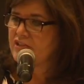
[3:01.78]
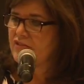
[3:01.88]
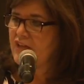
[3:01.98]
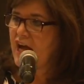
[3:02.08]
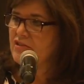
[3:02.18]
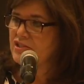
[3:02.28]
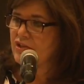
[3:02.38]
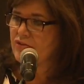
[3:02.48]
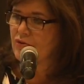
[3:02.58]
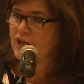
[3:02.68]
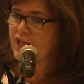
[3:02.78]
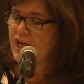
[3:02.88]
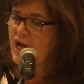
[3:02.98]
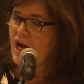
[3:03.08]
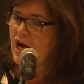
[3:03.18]
director of the Housing Authority,
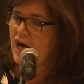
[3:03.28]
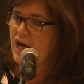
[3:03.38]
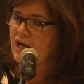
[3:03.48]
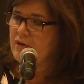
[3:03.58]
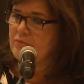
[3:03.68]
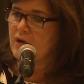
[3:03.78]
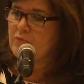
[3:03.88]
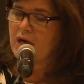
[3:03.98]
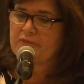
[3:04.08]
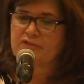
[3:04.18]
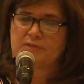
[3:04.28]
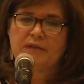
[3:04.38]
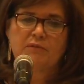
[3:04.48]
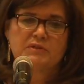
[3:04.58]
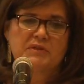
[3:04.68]
my first
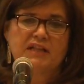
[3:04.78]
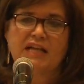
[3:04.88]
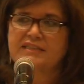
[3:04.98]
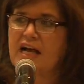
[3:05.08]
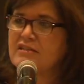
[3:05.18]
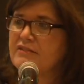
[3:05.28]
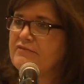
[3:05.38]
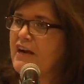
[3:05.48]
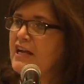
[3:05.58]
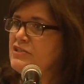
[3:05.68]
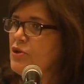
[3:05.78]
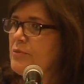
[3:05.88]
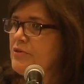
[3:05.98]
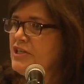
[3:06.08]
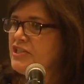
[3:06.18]
meeting was with Alaska Housing Finance
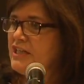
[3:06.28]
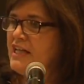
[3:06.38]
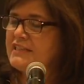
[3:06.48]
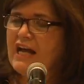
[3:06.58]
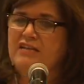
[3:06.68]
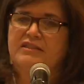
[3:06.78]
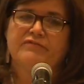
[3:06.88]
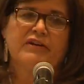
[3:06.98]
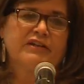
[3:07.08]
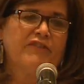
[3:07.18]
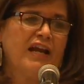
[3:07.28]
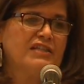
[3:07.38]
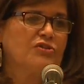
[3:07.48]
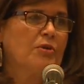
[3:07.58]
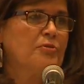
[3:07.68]
Corporation. Alaska Housing
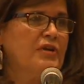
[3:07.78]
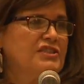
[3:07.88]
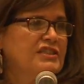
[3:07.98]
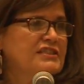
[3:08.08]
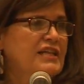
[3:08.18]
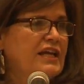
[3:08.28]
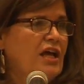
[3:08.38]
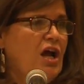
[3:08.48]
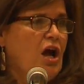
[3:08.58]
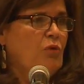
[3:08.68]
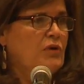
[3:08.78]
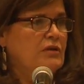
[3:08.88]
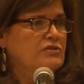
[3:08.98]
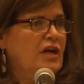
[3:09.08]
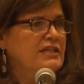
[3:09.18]
Finance Corporation said,
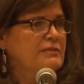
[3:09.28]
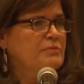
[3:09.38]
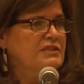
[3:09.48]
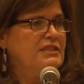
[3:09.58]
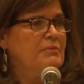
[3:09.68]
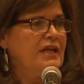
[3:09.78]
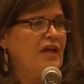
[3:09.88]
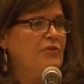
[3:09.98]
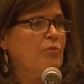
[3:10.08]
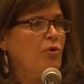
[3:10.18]
we're trying to put somebody on the